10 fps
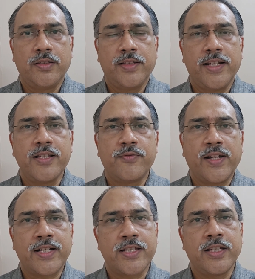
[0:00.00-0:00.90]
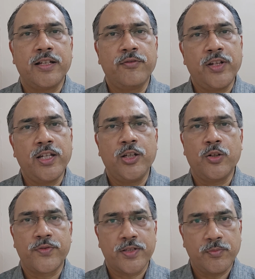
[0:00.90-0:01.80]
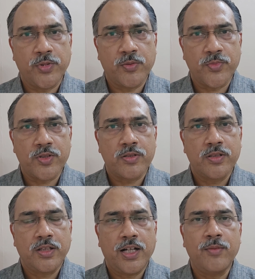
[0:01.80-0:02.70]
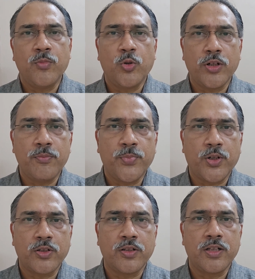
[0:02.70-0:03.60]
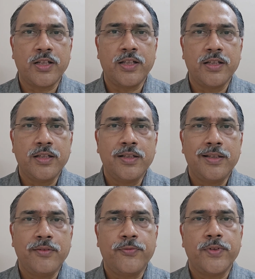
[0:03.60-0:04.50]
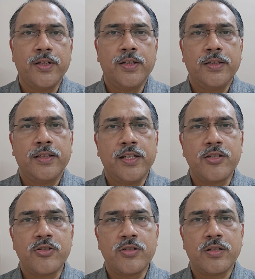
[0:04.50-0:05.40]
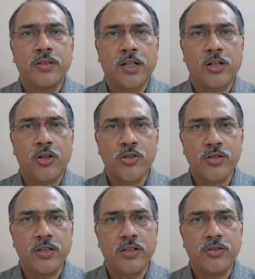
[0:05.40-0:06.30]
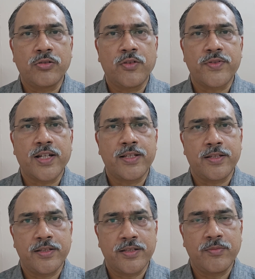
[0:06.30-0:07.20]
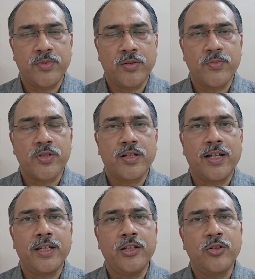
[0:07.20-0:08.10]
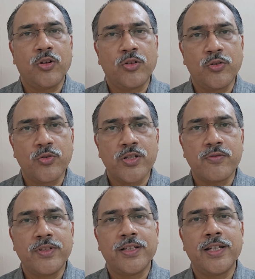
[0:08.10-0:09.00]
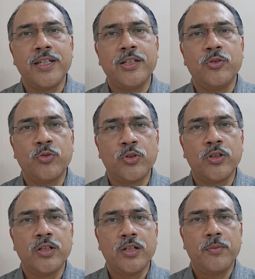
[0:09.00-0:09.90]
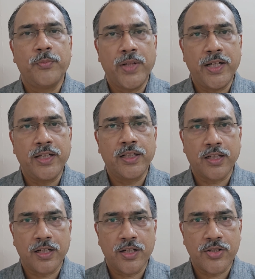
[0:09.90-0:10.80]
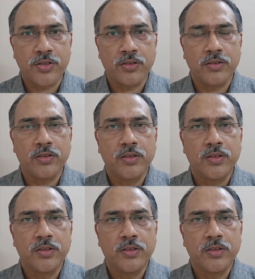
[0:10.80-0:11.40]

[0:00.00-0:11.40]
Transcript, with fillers: there is waxing and waning of symptoms. And more importantly, if there is the constellation of signs and symptoms are incongruous with any known medical condition.